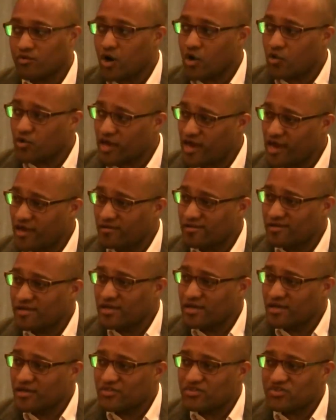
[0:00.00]
Okay.
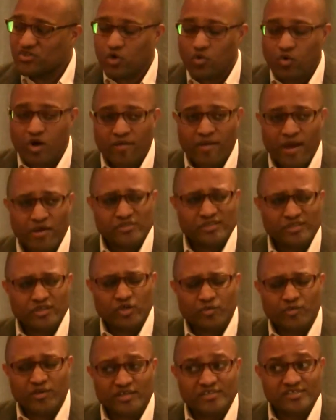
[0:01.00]
So I was a
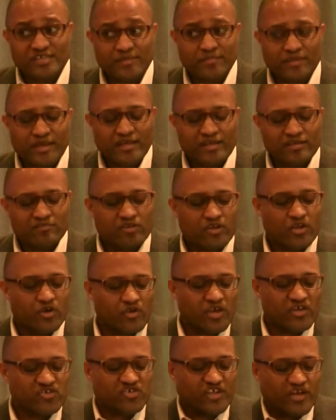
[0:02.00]
little bit intimidated, you know,
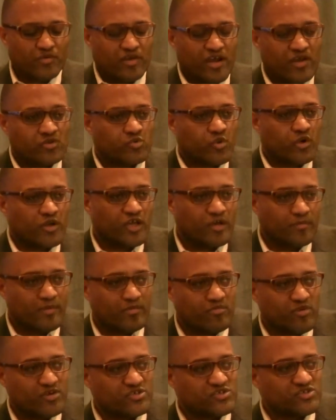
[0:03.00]
yesterday when I was working on
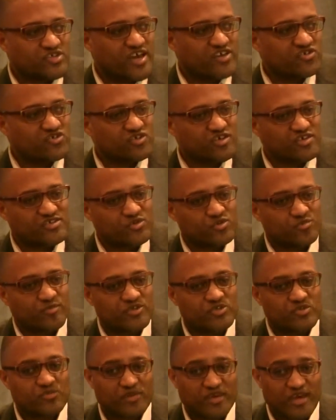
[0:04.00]
my presentation, because there were a
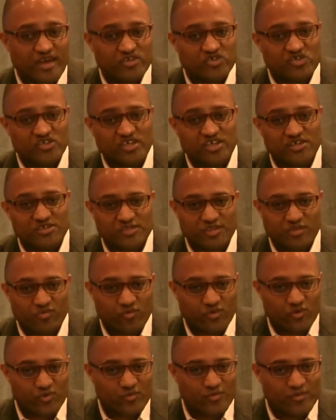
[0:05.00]
bunch of PhDs in the
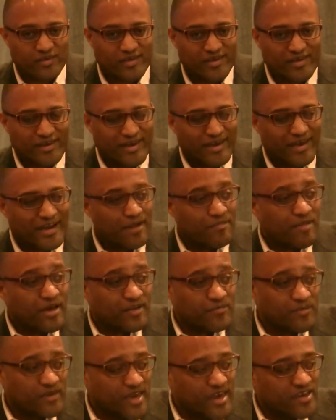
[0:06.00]
room, and I'm
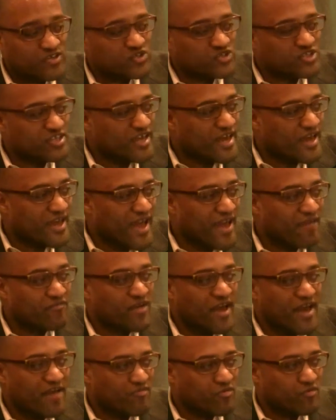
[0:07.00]
not a PhD. I
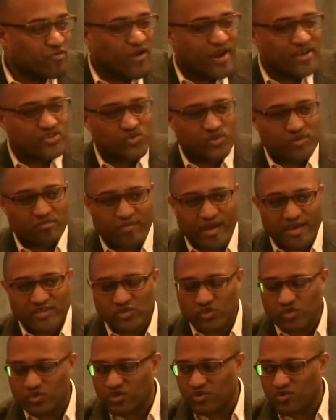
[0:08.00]
have a graduate
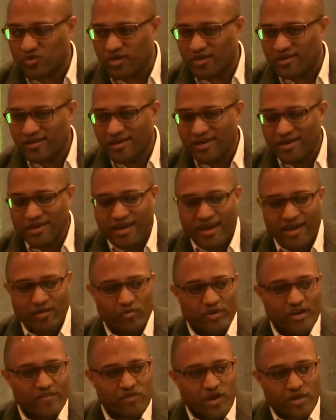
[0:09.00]
master's degree,
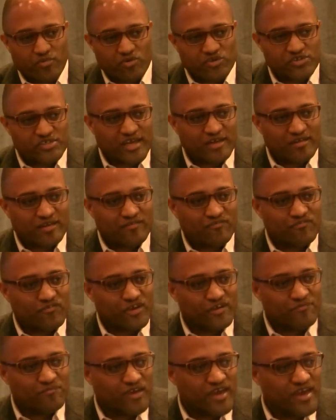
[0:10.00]
and whenever I present in
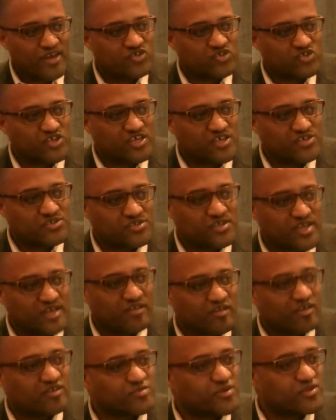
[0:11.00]
front of PhDs,
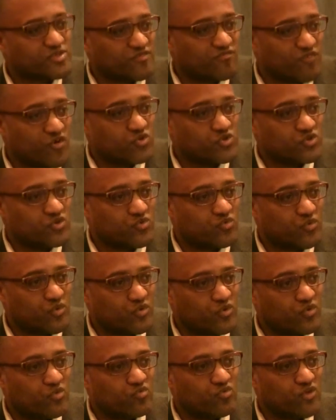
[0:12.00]
and especially folks
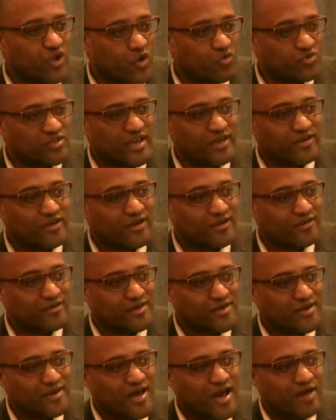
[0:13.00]
who know data,
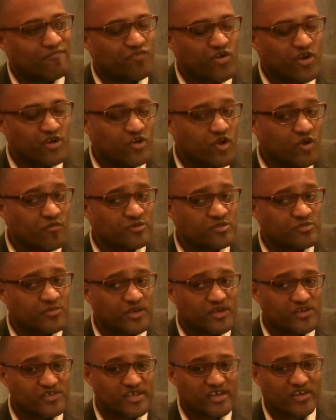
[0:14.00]
I'm very nervous
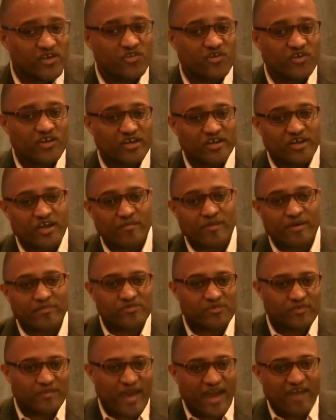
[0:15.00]
because I know they're going to come up
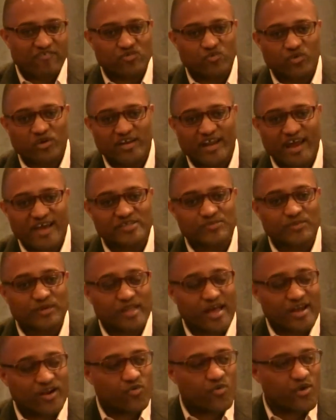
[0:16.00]
to me afterward and ask me a
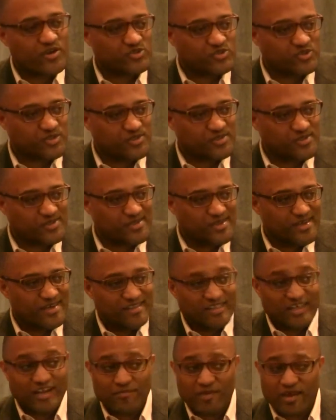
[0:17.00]
lot of questions
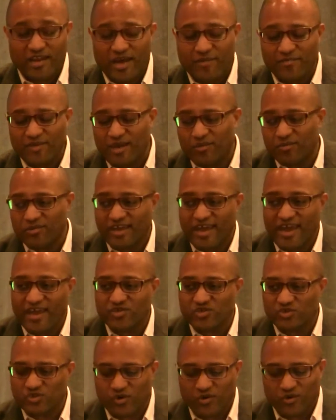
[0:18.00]
that I may not be able to
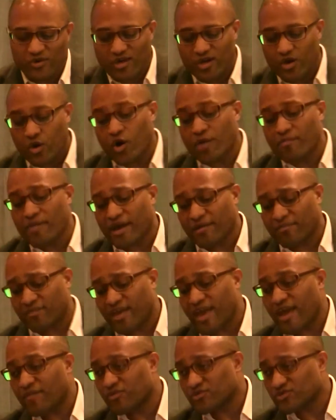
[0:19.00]
answer, or I might
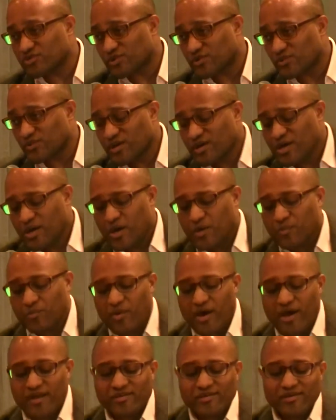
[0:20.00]
be able to.
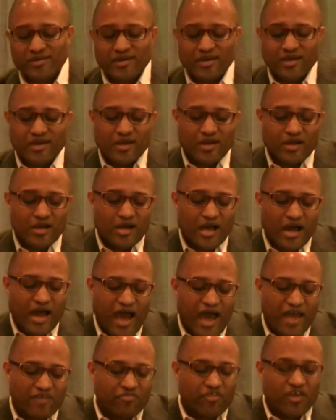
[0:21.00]
But
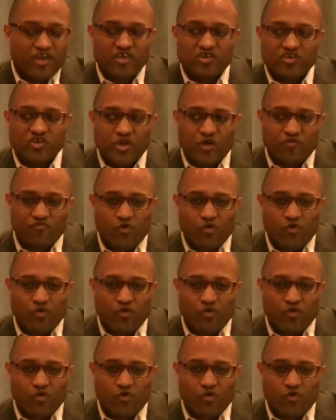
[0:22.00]
I think, you know,